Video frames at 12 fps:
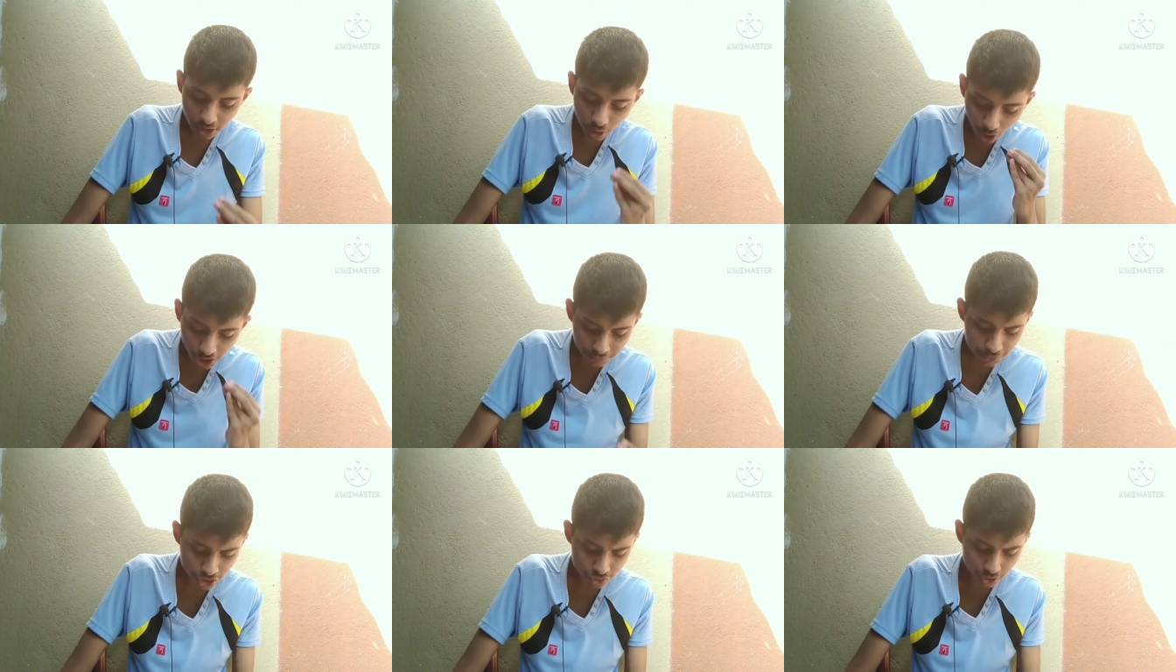the God
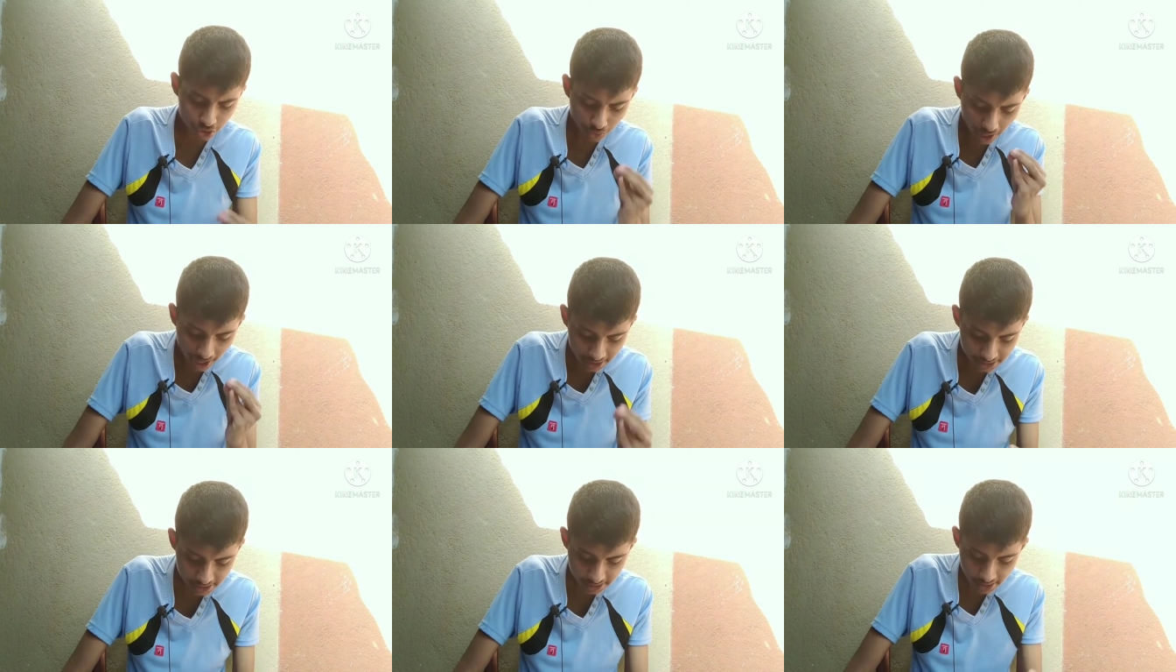of Israel, to
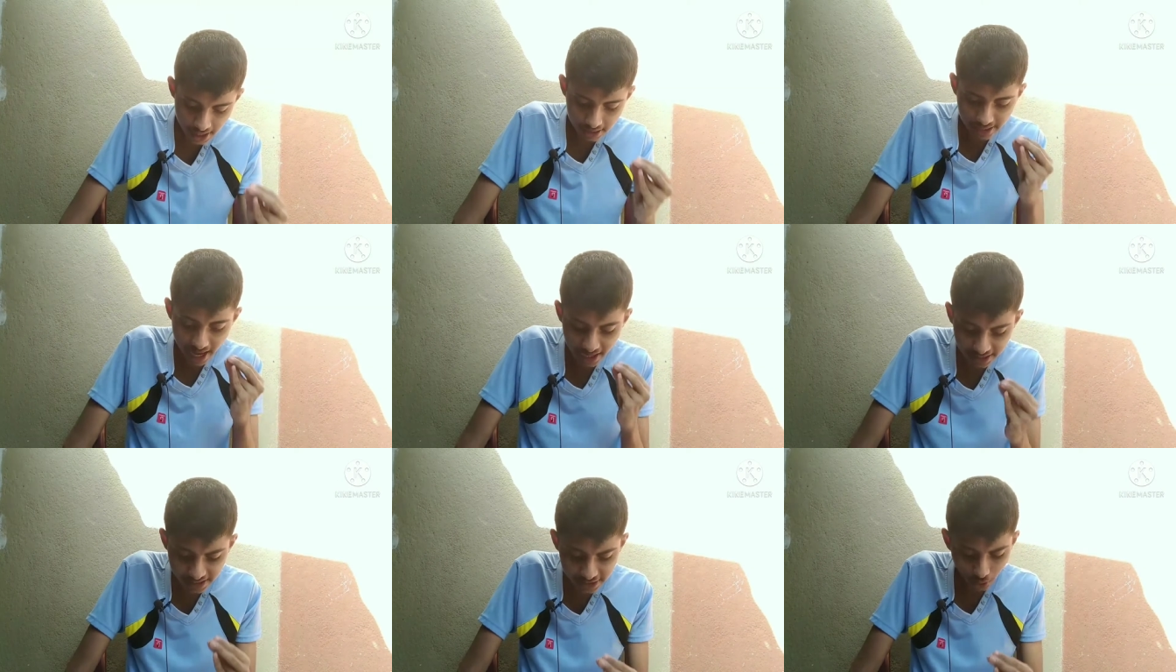anger
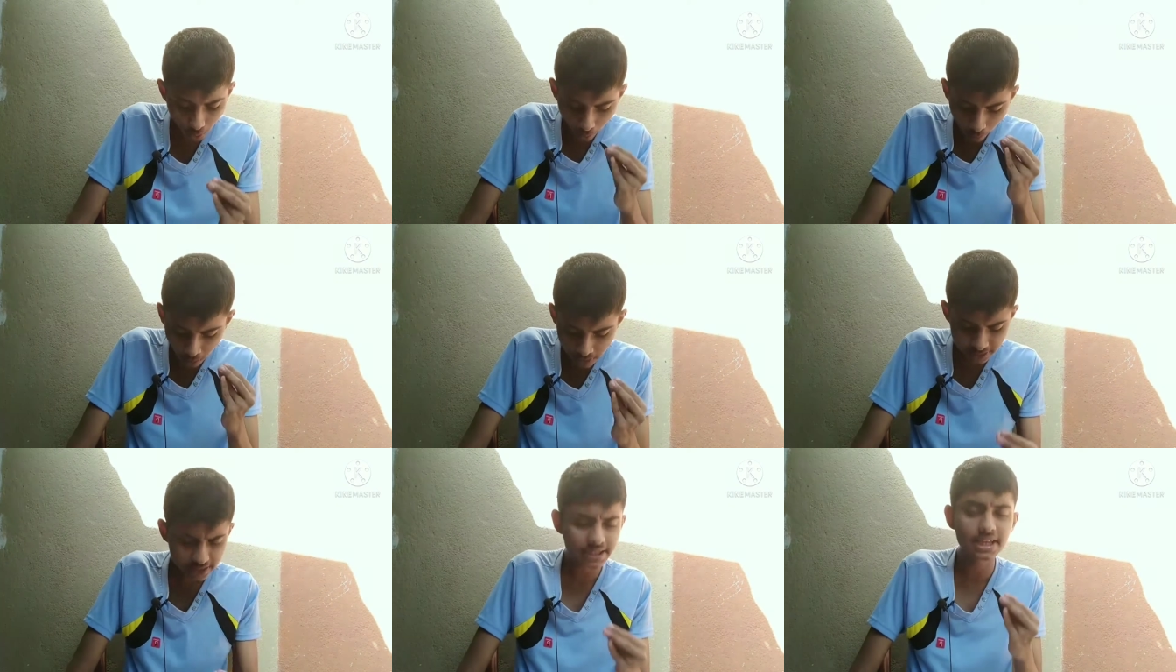than did all
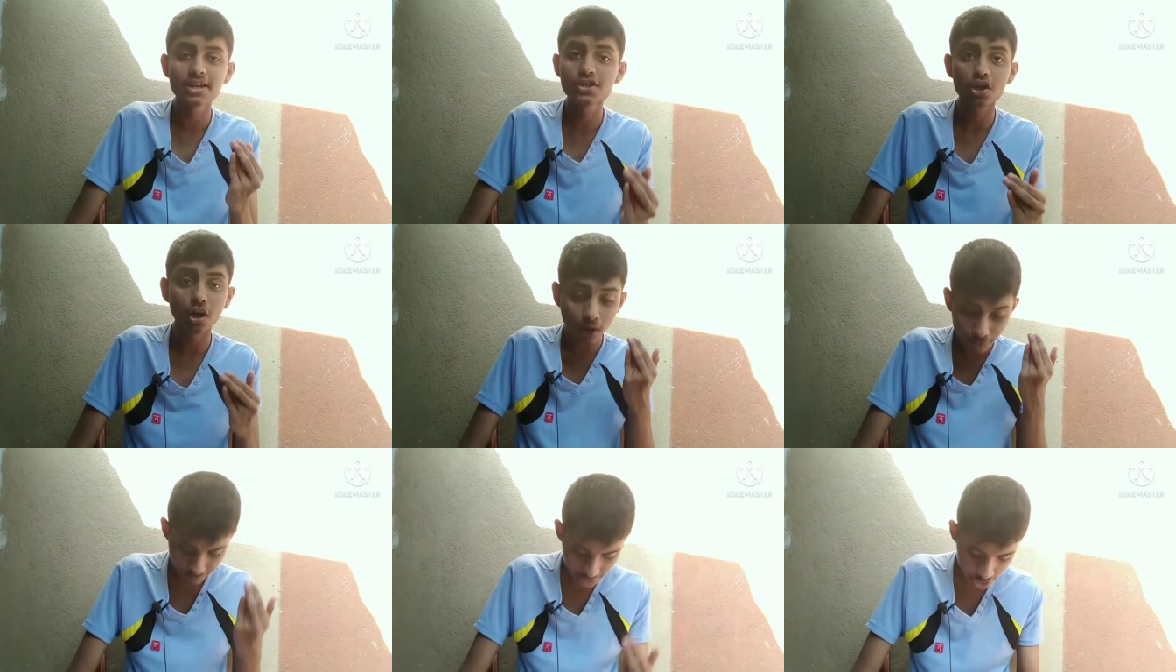the kings
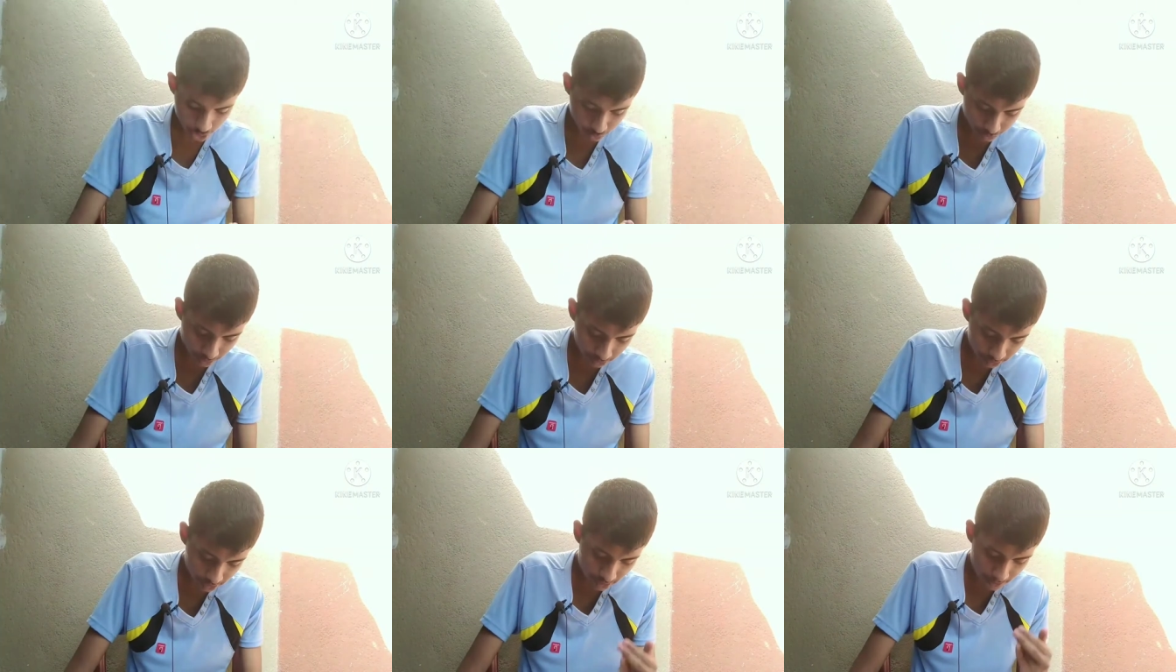of Israel